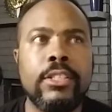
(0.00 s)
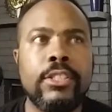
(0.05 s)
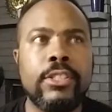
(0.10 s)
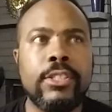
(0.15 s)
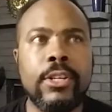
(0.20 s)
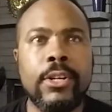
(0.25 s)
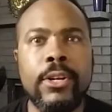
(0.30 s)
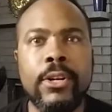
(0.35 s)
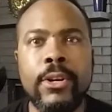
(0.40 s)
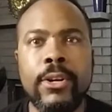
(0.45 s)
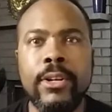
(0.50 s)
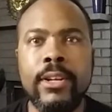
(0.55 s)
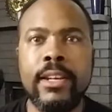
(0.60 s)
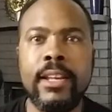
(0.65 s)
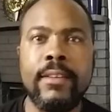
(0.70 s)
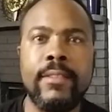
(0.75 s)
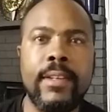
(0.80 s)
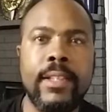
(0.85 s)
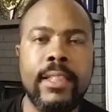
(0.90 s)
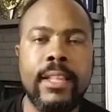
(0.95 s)
CERN
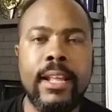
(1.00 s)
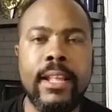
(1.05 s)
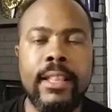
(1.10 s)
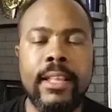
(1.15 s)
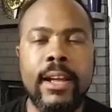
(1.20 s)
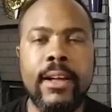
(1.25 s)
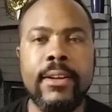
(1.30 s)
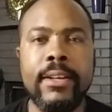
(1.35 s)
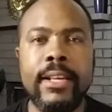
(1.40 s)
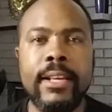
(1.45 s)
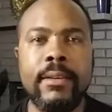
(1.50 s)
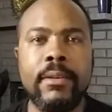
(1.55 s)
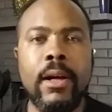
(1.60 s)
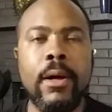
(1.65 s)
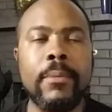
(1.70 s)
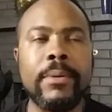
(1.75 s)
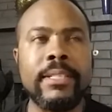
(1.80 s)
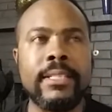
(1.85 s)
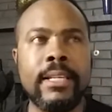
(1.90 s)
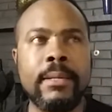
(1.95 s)
and everything, they
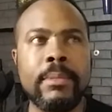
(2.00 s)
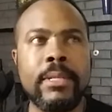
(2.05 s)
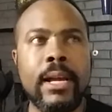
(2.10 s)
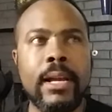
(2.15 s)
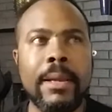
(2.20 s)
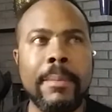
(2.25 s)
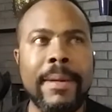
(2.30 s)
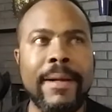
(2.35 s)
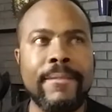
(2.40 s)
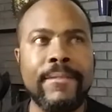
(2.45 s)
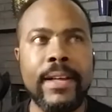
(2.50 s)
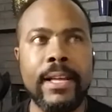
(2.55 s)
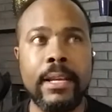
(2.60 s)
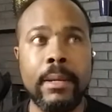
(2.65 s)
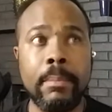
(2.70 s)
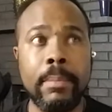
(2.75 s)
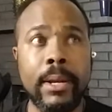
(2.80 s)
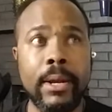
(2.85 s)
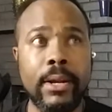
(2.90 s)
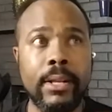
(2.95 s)
always keep talking about
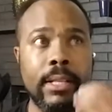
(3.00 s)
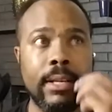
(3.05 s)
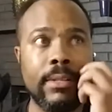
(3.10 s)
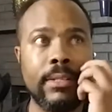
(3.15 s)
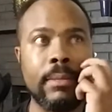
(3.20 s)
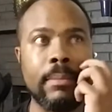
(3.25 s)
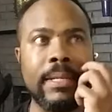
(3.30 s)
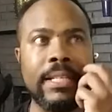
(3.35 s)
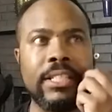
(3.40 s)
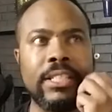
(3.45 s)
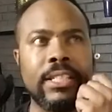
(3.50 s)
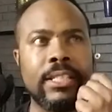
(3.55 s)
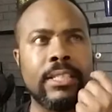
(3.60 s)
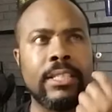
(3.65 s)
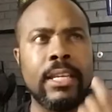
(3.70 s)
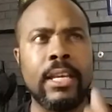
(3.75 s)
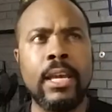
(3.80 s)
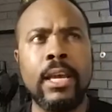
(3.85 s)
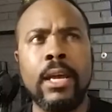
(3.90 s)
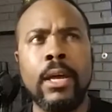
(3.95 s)
finding parallel
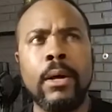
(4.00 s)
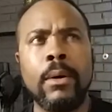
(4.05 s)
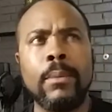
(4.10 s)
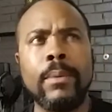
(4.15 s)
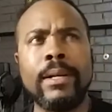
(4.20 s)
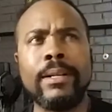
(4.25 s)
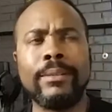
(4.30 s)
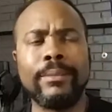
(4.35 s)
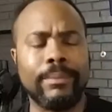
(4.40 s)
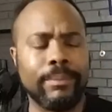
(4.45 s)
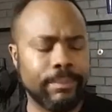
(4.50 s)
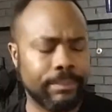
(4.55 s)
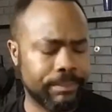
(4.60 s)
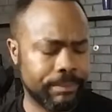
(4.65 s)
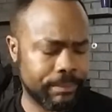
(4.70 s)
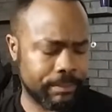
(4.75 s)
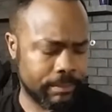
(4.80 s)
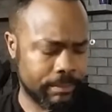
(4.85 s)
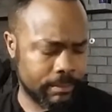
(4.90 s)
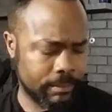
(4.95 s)
dimensions. Well,
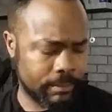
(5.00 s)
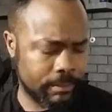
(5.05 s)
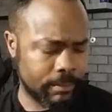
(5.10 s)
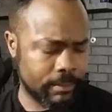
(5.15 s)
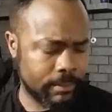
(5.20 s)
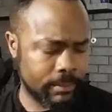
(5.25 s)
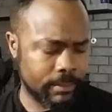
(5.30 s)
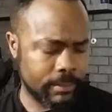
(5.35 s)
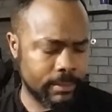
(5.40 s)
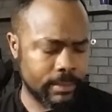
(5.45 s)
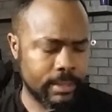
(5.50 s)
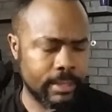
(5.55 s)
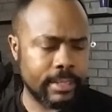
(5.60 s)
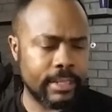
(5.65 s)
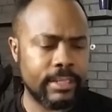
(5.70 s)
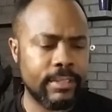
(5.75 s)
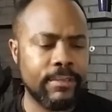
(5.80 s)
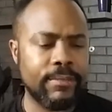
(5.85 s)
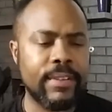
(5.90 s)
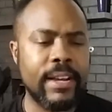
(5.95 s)

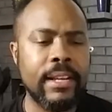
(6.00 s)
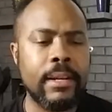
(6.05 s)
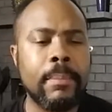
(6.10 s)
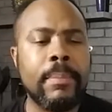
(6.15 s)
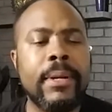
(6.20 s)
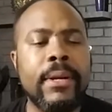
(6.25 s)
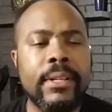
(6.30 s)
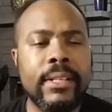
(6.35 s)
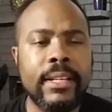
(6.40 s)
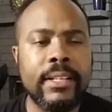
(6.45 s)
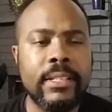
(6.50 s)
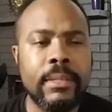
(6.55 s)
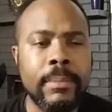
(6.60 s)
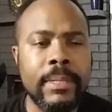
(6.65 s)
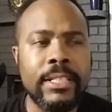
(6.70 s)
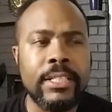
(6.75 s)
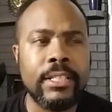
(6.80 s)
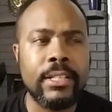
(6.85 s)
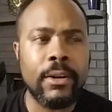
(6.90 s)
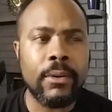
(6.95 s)
to find a parallel
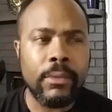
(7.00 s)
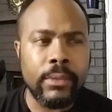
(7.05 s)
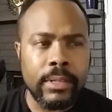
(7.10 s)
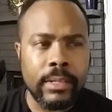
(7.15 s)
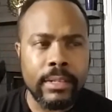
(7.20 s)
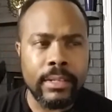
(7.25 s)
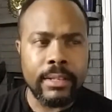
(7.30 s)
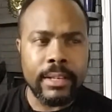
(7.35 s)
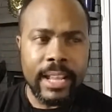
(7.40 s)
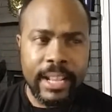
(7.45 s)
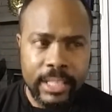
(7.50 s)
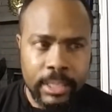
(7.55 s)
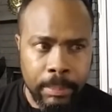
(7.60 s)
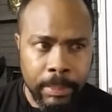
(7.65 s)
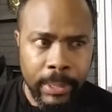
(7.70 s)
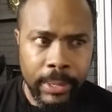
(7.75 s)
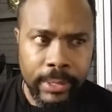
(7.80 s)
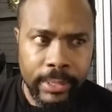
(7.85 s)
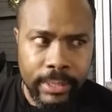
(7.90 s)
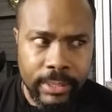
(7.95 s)
dimension, the only
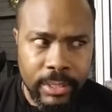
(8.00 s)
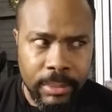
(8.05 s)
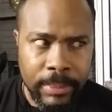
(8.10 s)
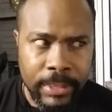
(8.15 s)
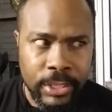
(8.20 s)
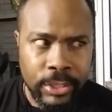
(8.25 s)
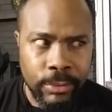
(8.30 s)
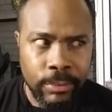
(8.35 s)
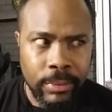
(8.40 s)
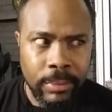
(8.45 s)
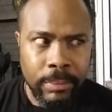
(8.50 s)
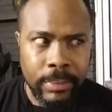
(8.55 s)
next parallel dimension